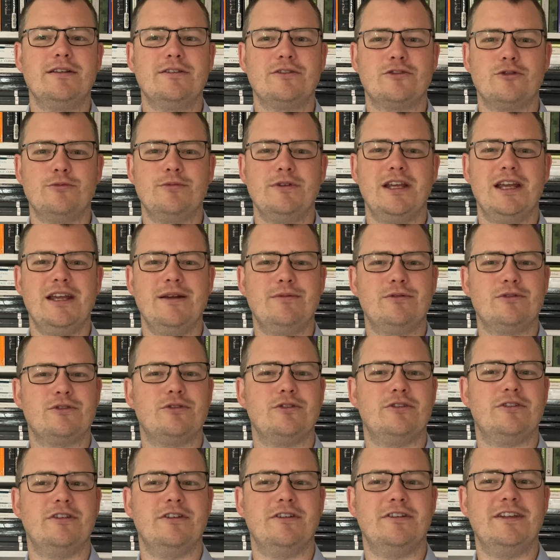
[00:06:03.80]
to be able to
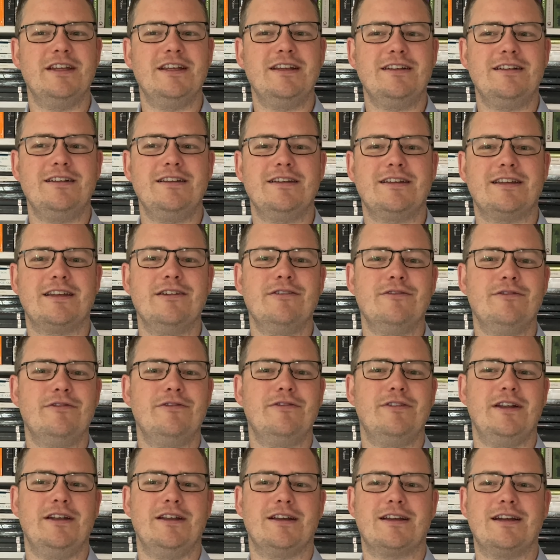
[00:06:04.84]
succinctly give
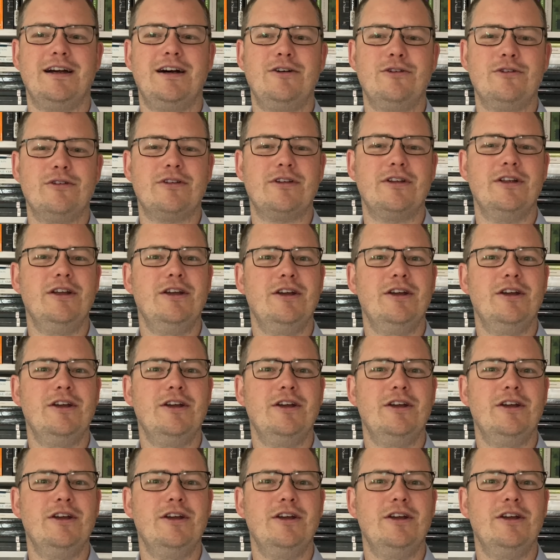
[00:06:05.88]
an account